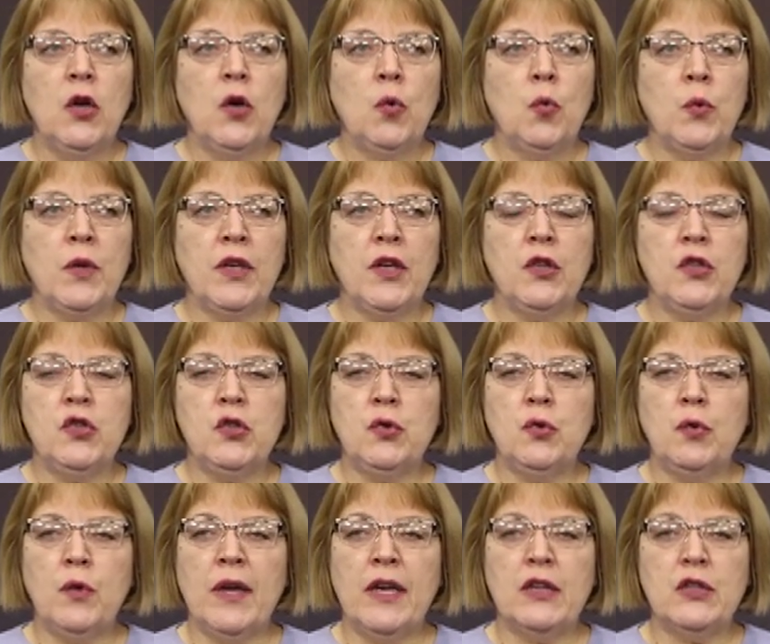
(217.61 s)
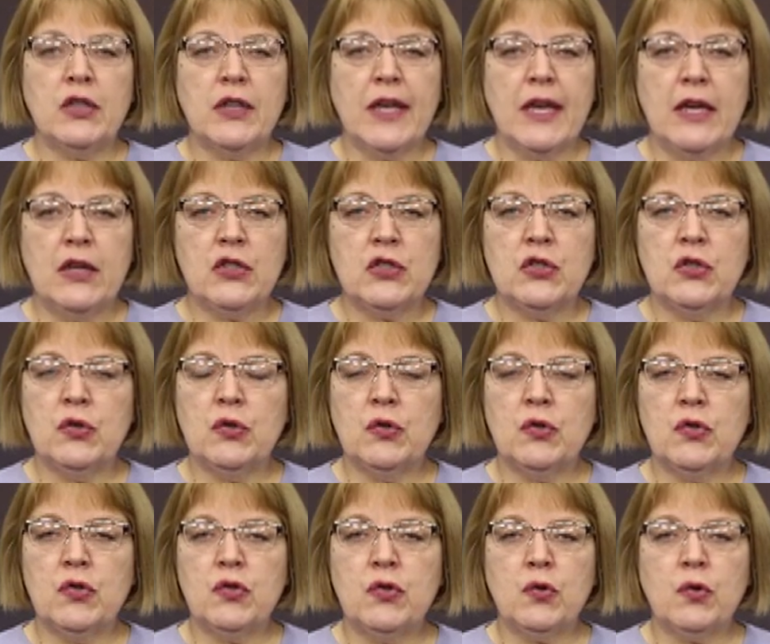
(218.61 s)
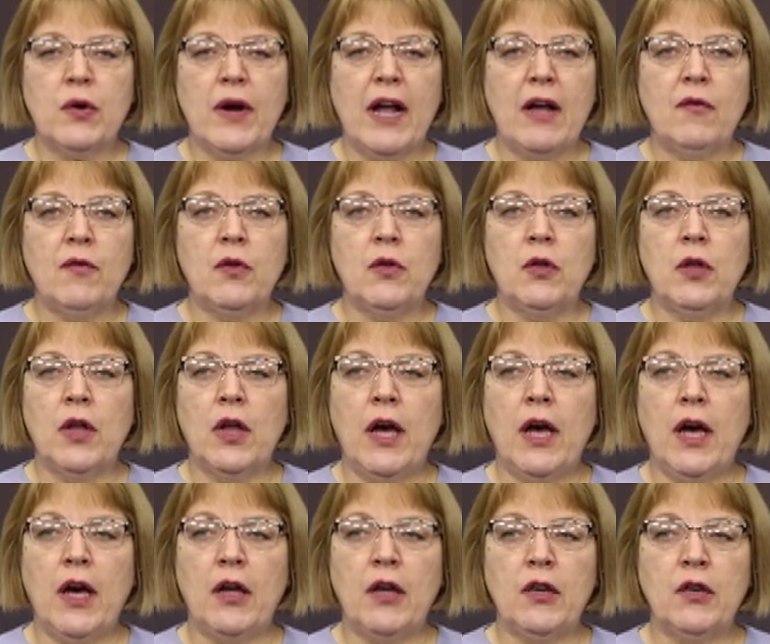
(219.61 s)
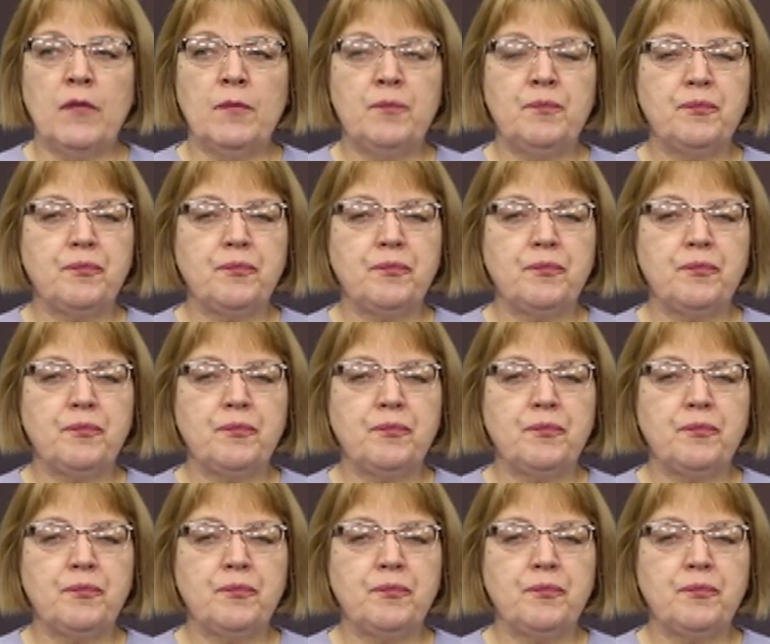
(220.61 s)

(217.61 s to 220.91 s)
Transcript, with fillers: We do educational travel on